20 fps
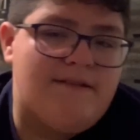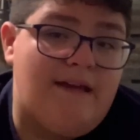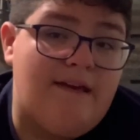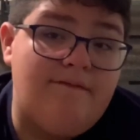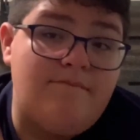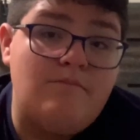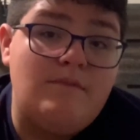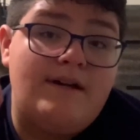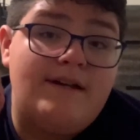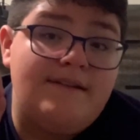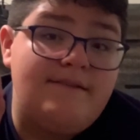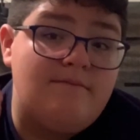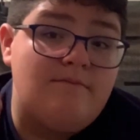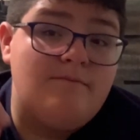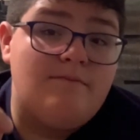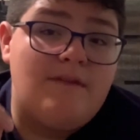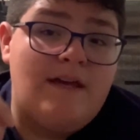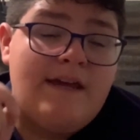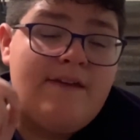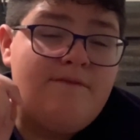I
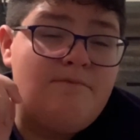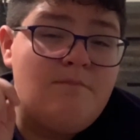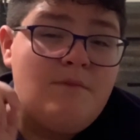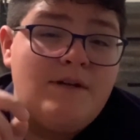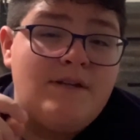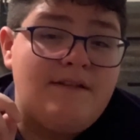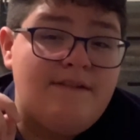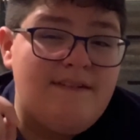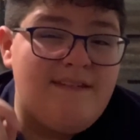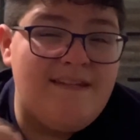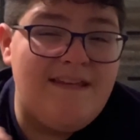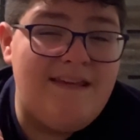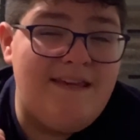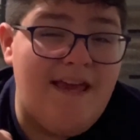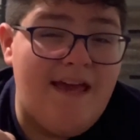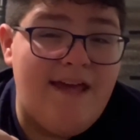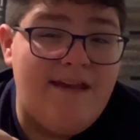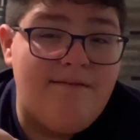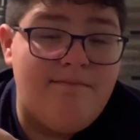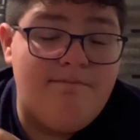haven't bought Z
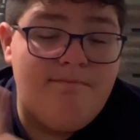yet.